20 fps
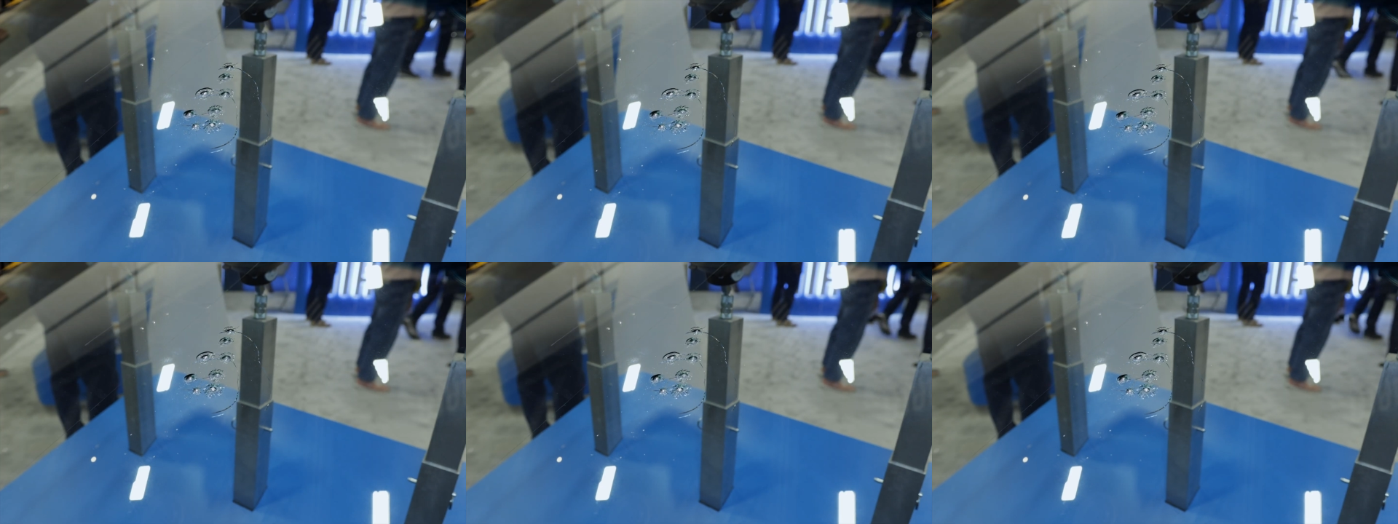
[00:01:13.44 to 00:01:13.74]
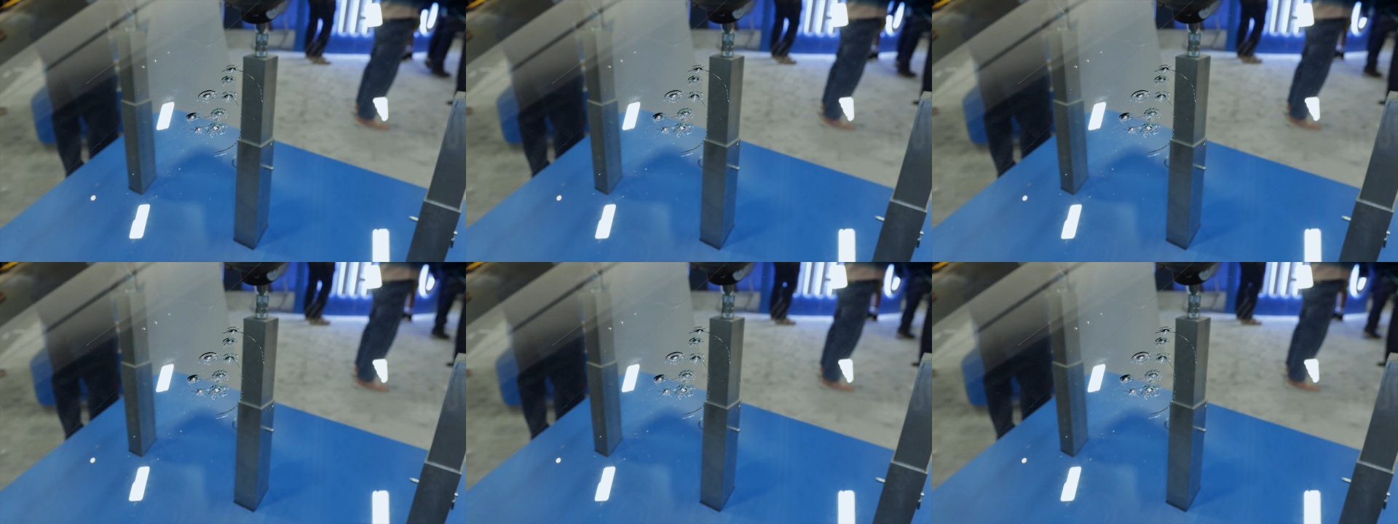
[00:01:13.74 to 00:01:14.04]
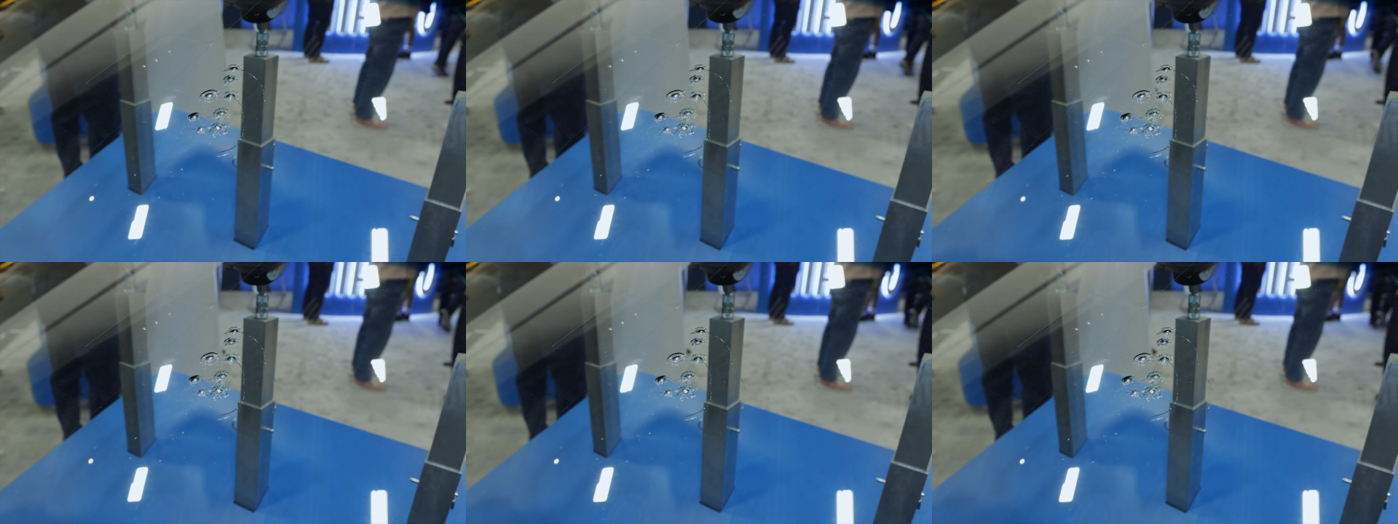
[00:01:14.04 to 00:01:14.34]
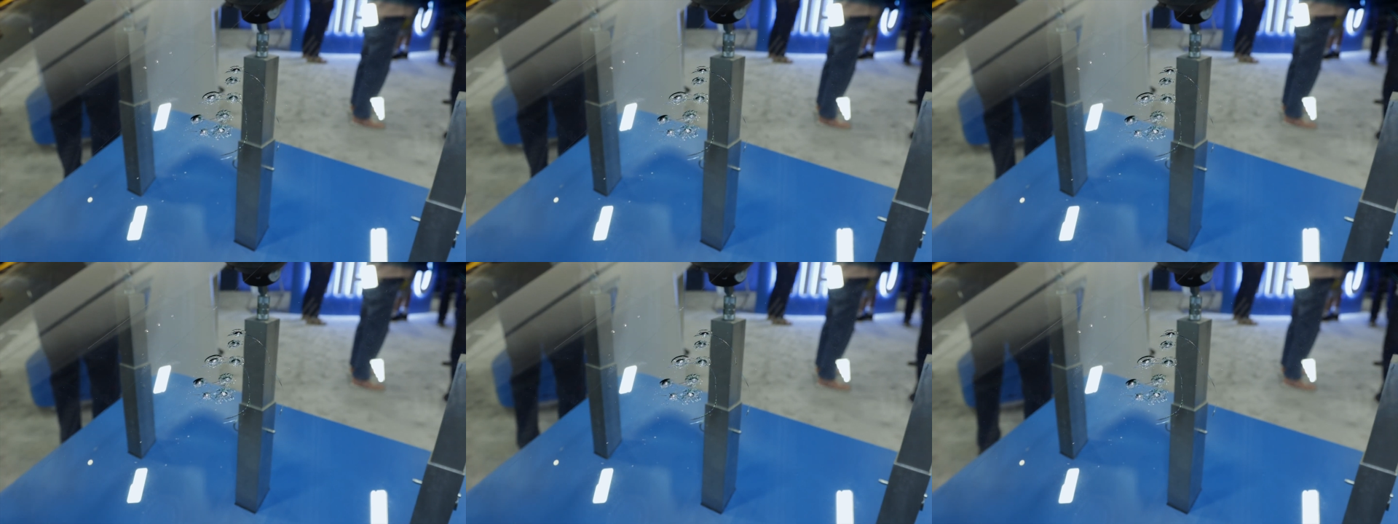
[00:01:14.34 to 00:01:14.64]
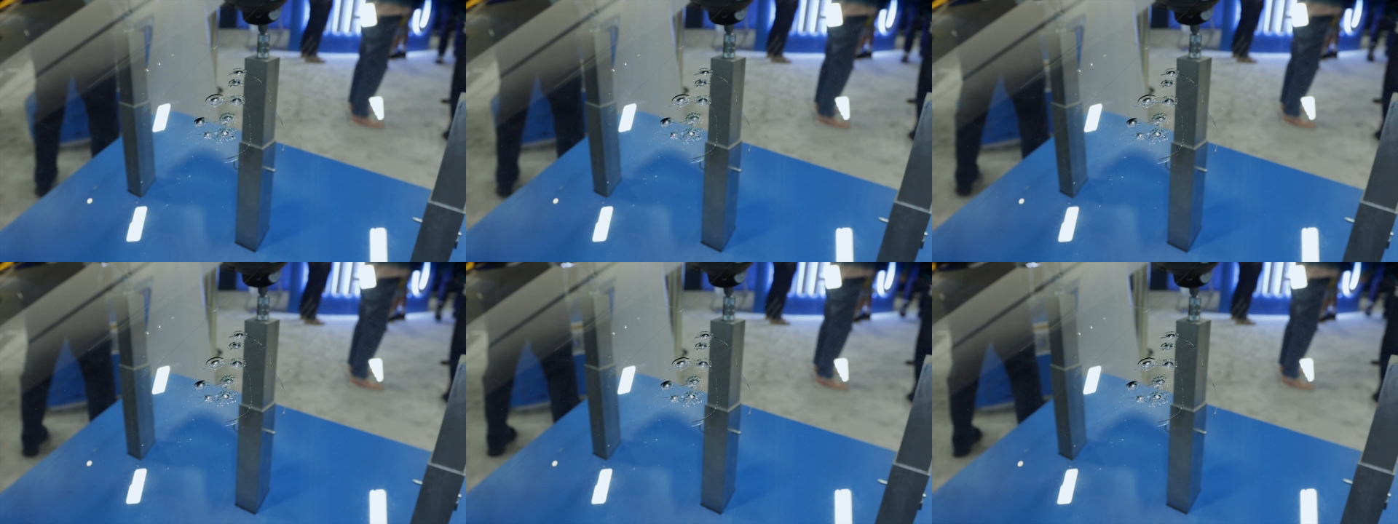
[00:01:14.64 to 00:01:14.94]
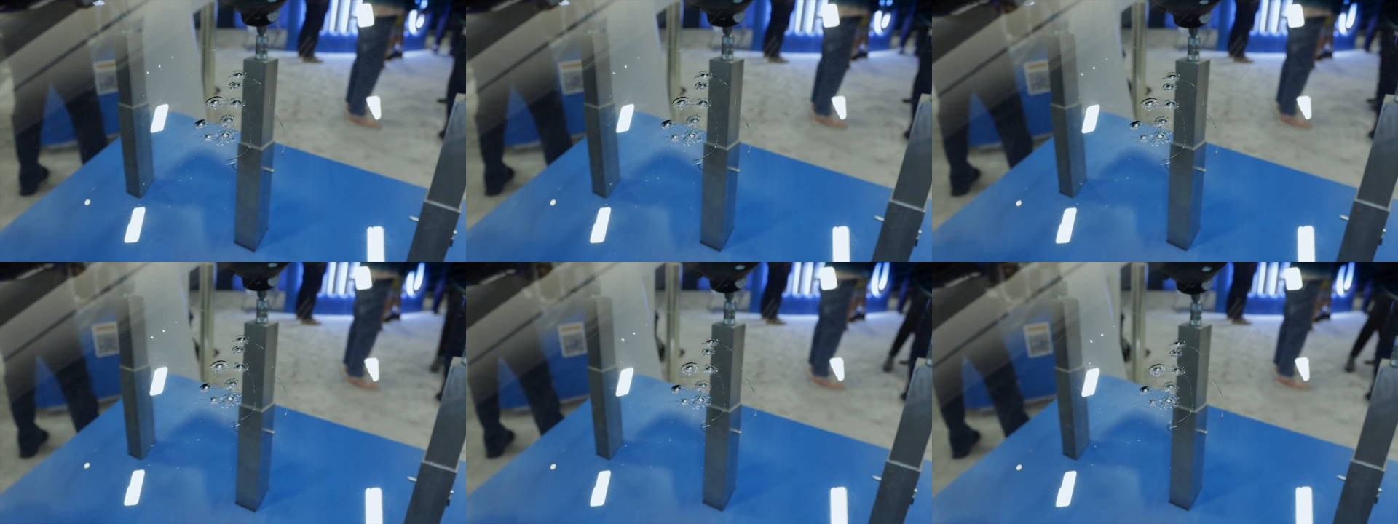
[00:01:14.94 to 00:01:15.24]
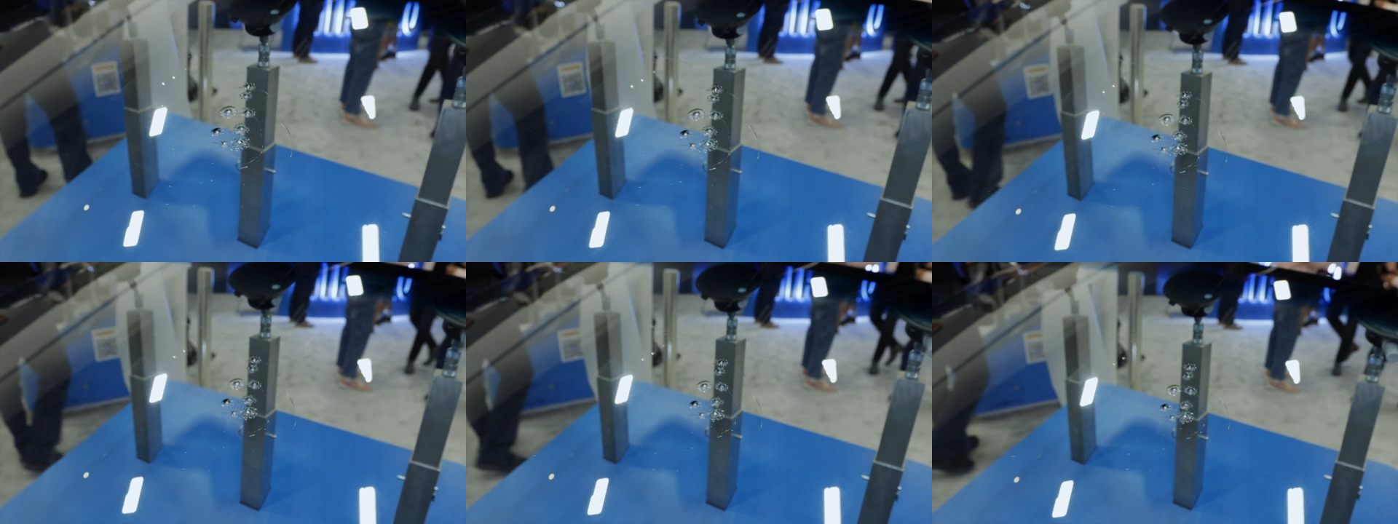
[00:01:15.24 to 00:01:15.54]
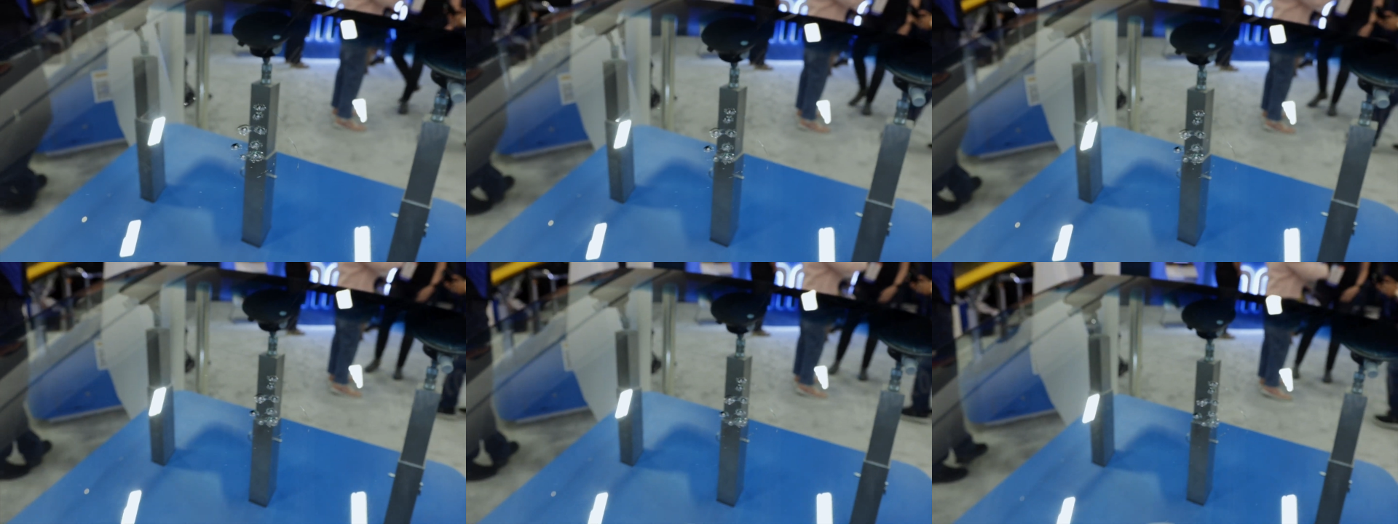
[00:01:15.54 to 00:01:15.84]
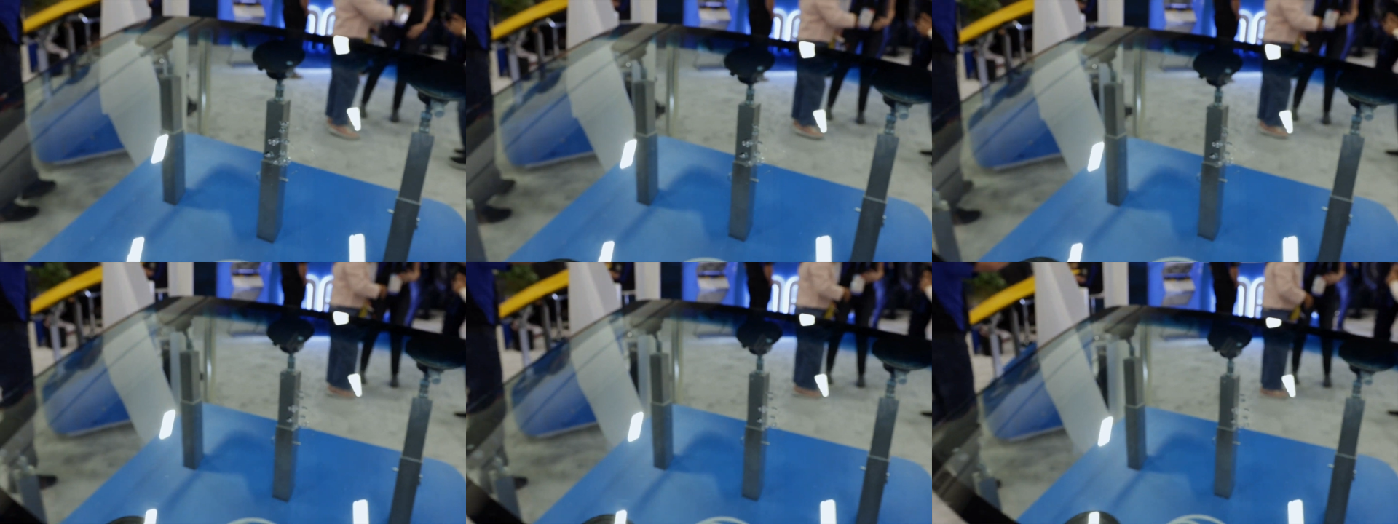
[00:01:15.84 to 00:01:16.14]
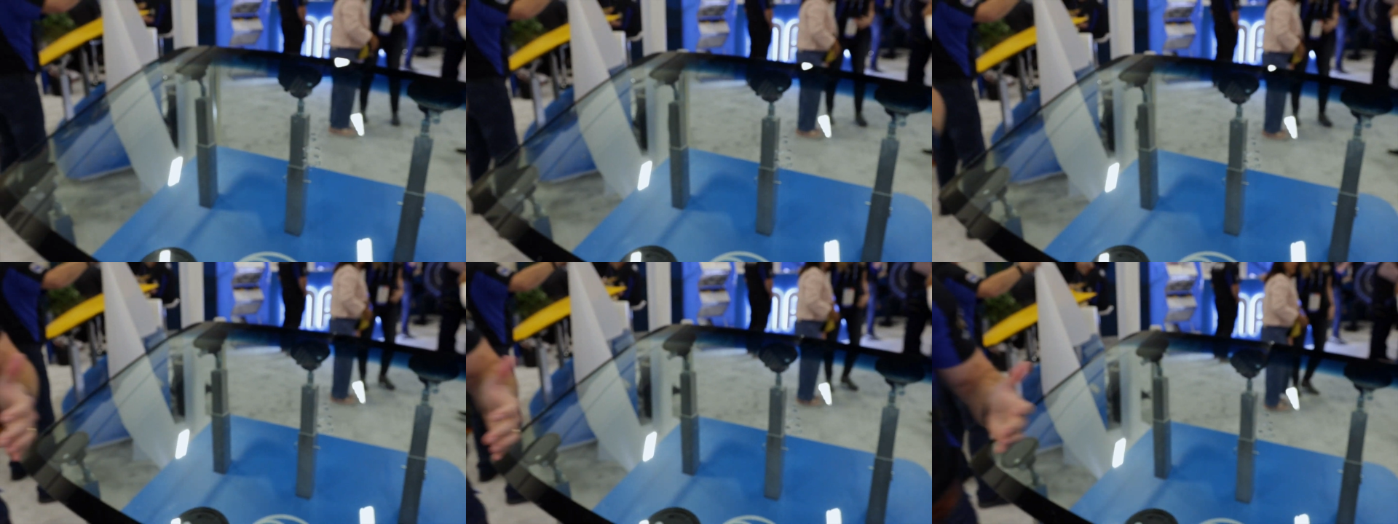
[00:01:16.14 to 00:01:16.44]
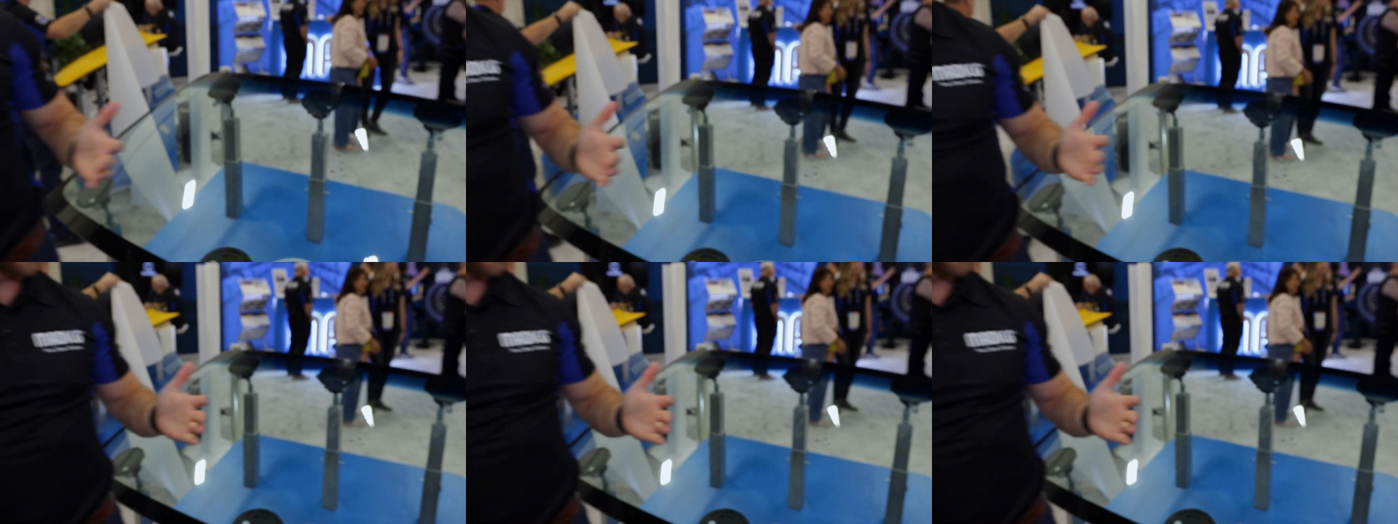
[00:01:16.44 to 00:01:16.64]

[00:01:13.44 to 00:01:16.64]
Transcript: No face is visible, so there are no lips to read.